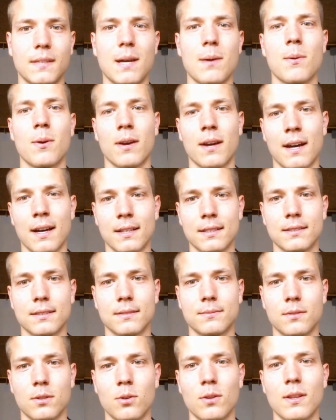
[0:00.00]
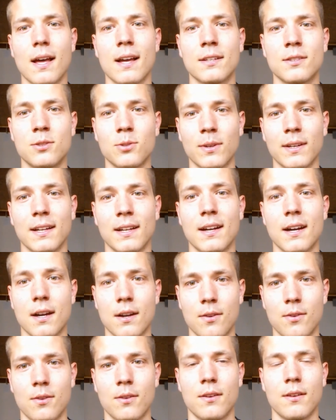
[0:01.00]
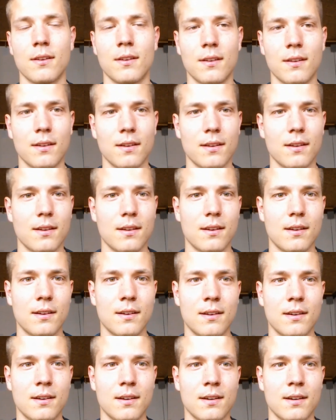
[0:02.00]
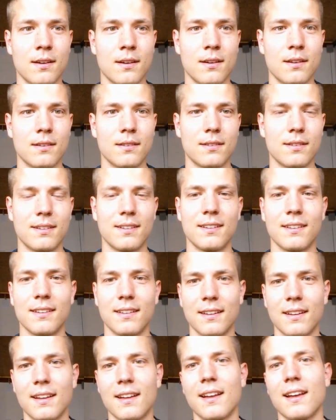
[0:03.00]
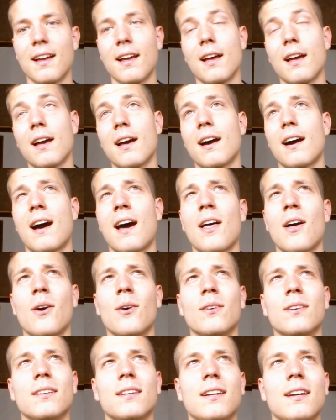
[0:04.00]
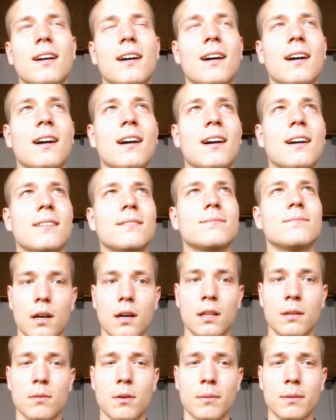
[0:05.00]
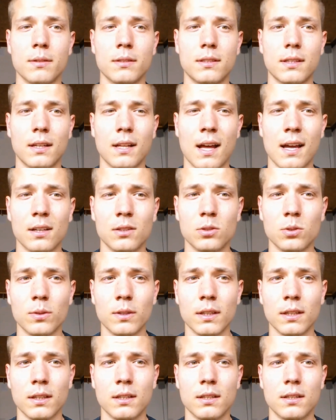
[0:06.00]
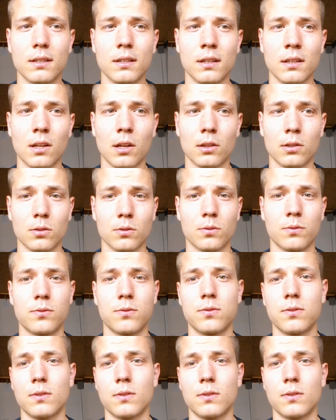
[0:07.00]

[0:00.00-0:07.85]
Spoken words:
Come on guys. Who likes doing cardio? I don't know. At the moment I like doing a lot of